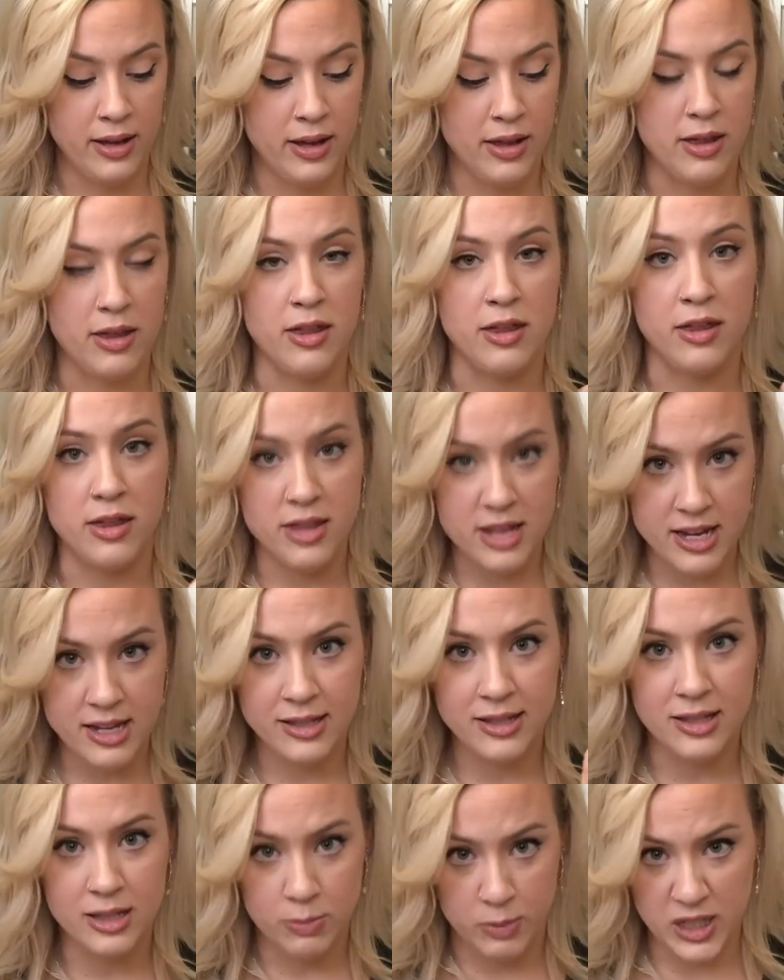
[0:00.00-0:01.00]

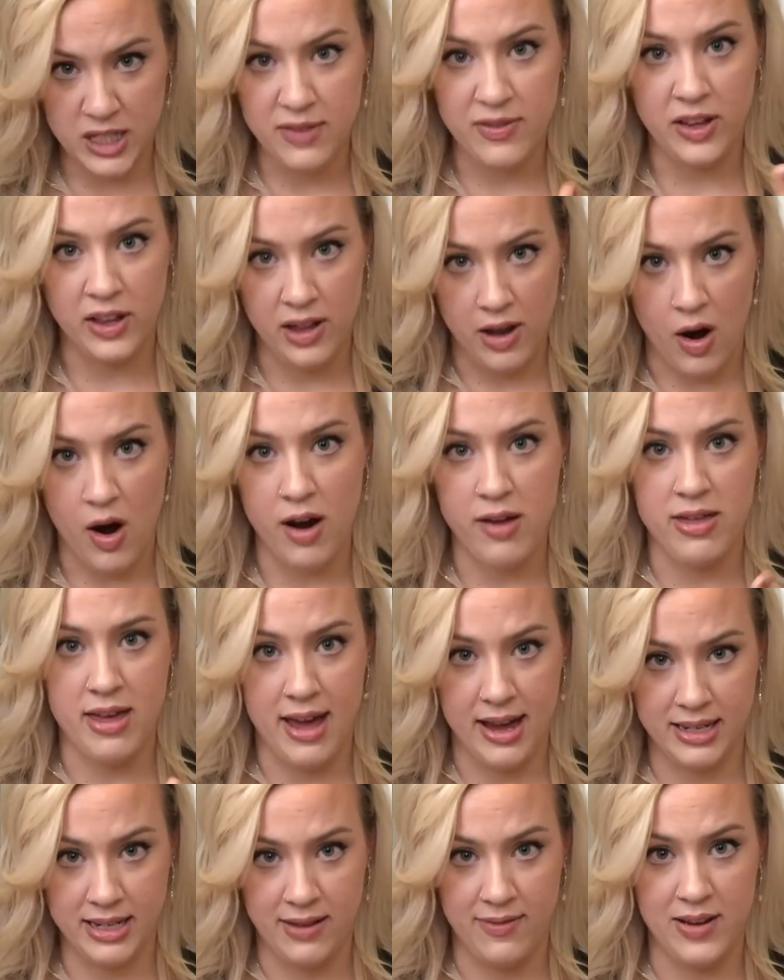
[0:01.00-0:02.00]
these specifically are the
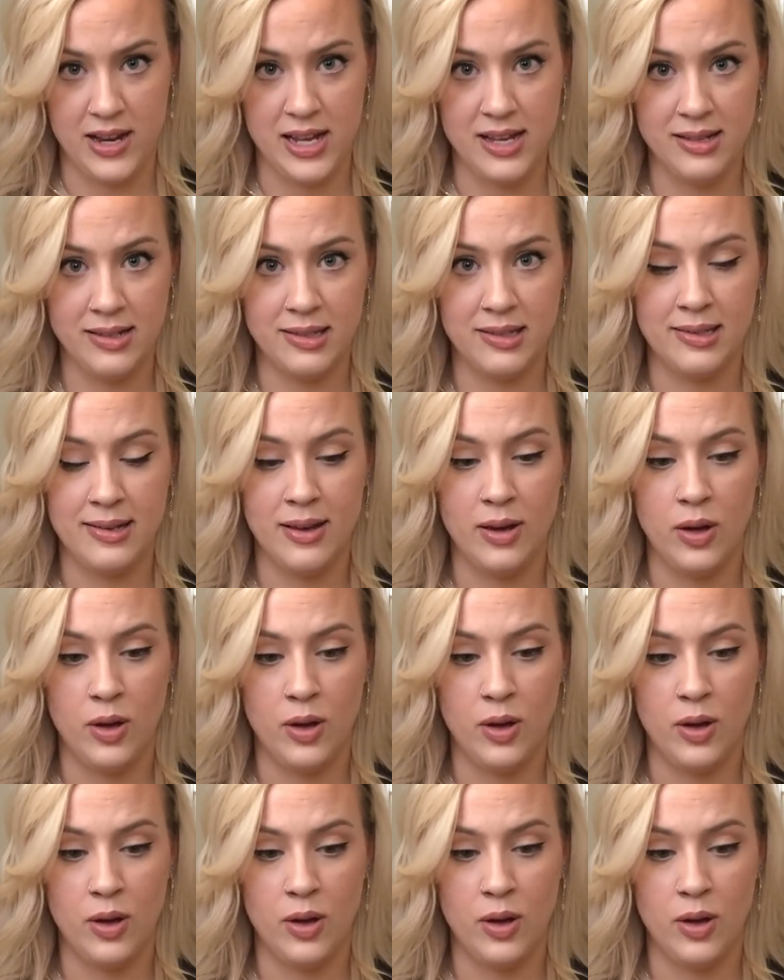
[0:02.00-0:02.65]
activities.